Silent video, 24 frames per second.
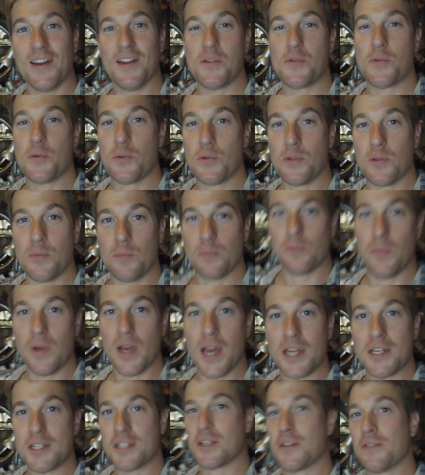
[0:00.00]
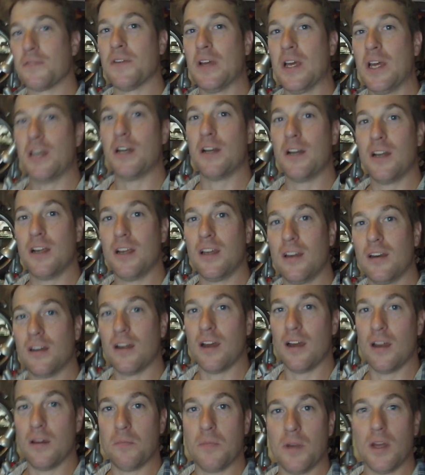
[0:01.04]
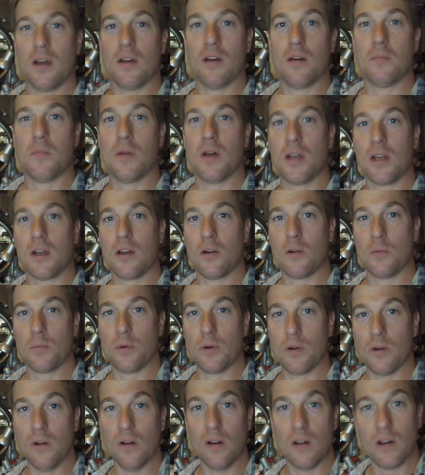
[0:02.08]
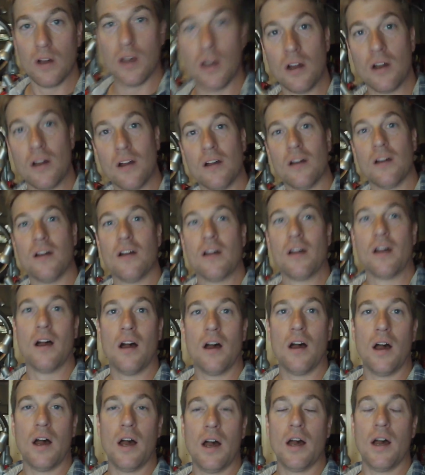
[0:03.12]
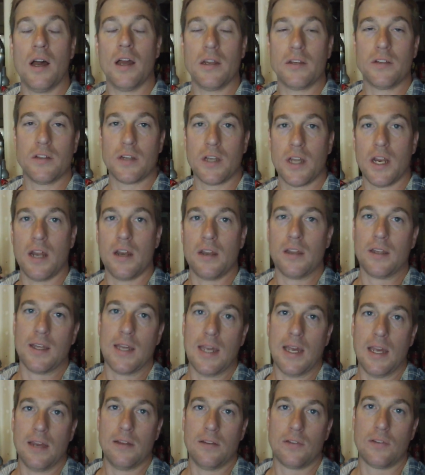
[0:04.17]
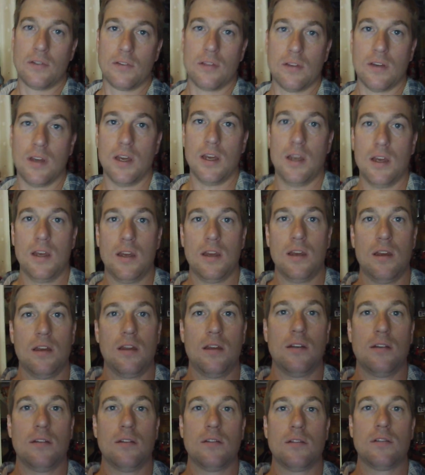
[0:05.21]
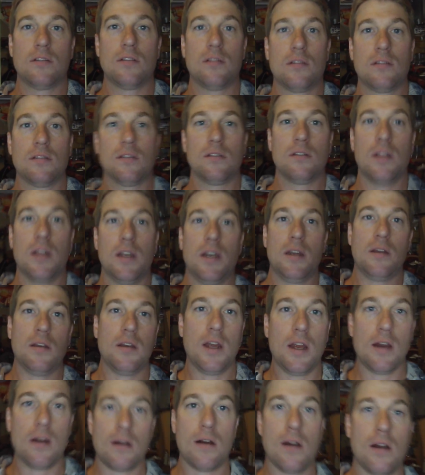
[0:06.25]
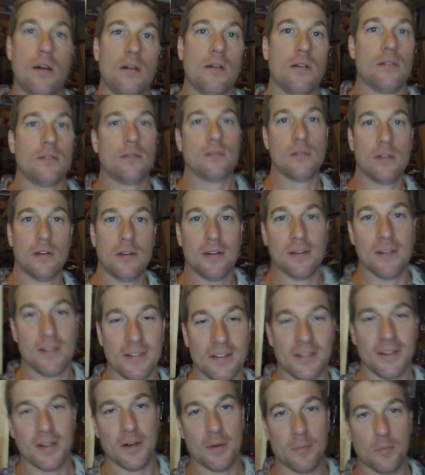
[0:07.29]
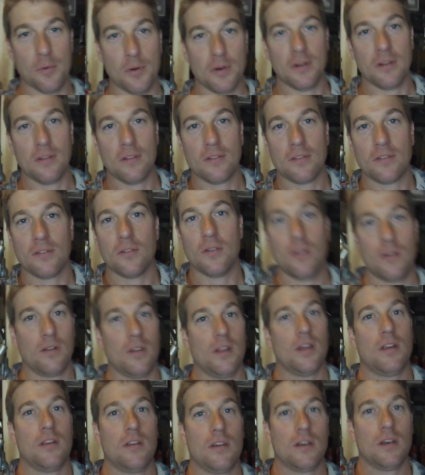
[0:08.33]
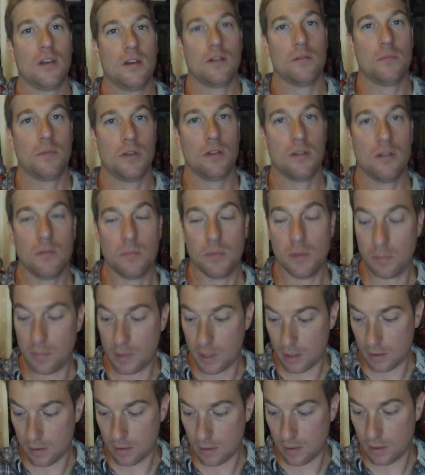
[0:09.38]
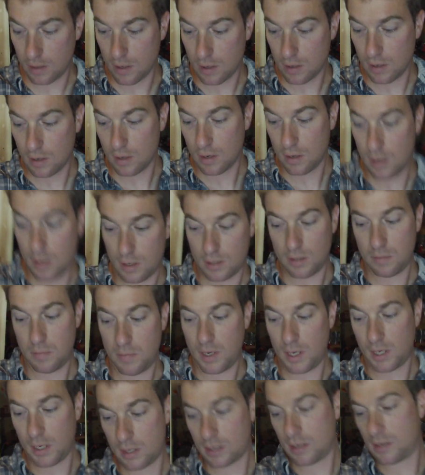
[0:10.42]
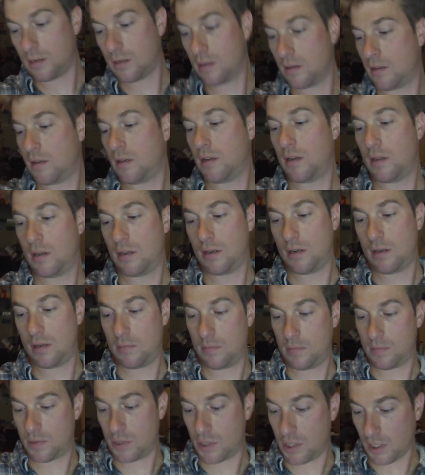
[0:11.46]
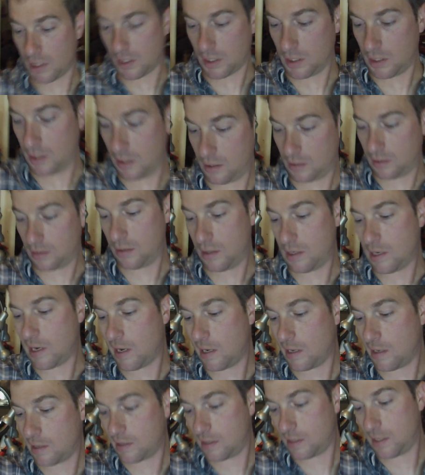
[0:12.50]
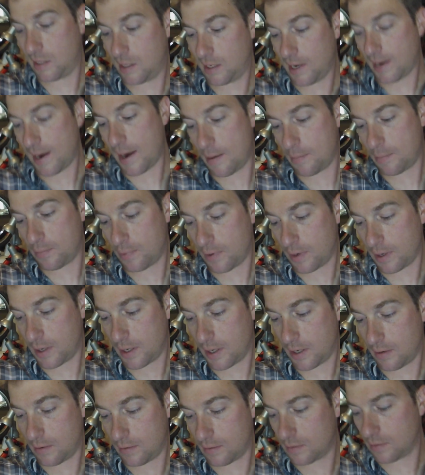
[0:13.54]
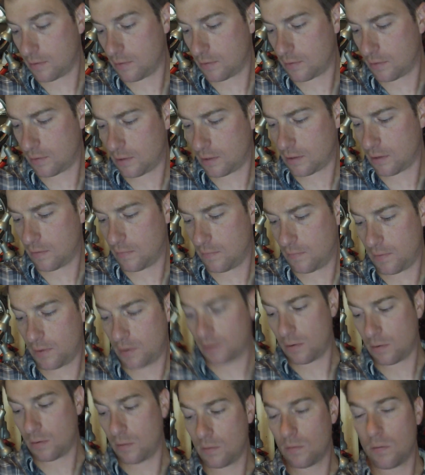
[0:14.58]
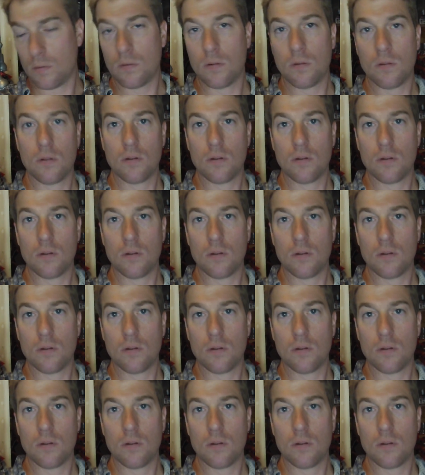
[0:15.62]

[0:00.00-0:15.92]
Through the magic of editing, I am now on my GoPro. I took it out of the case and let it air out, let it breathe so that you can hear me a little bit better on the mic. And I'm checking the app right now to see the view.